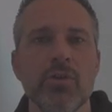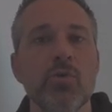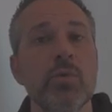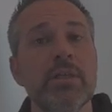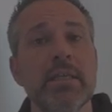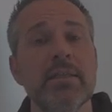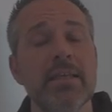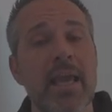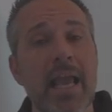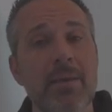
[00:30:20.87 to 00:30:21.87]
you would need
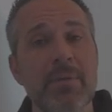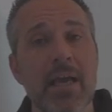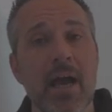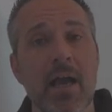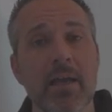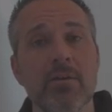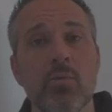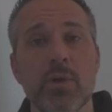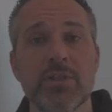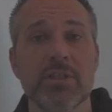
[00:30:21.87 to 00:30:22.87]
the ABI,
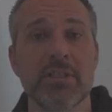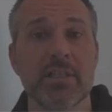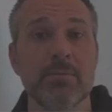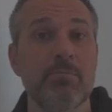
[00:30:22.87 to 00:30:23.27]
which is this